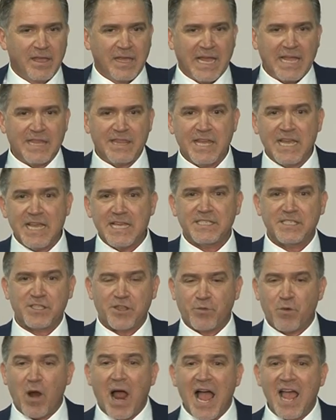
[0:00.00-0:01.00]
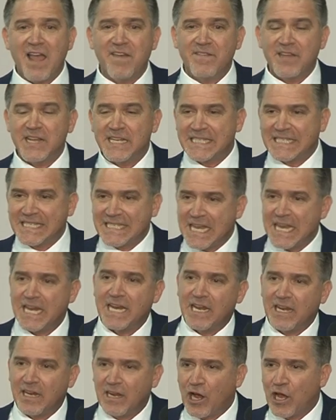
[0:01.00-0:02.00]
And this thriving
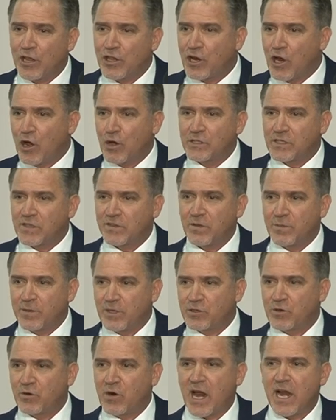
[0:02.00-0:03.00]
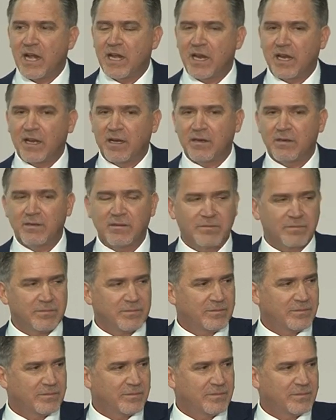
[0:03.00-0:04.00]
city on the coast of the Mediterranean,
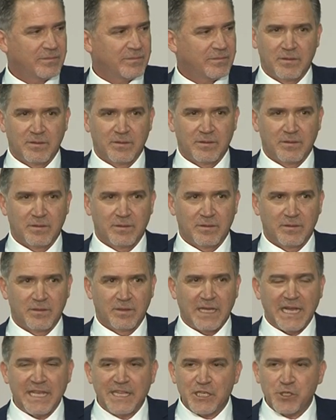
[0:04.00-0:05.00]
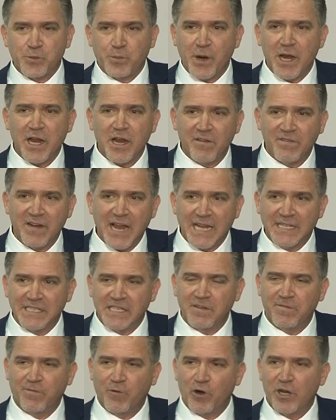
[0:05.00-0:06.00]
in the spring of
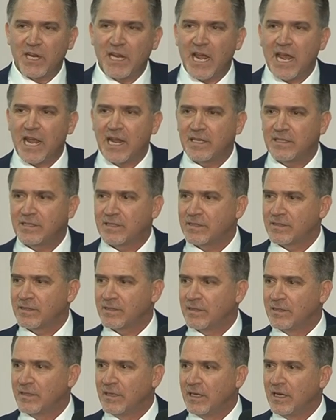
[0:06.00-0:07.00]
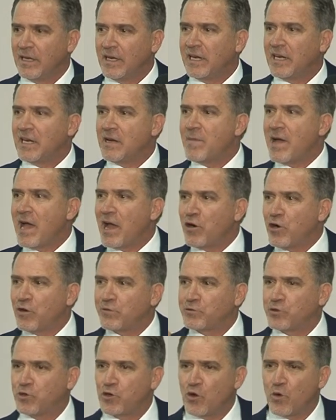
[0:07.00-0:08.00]
1948, in a matter
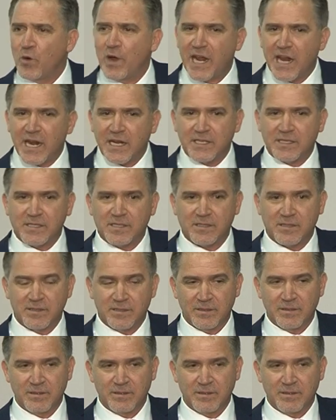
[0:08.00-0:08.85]
of 2 weeks,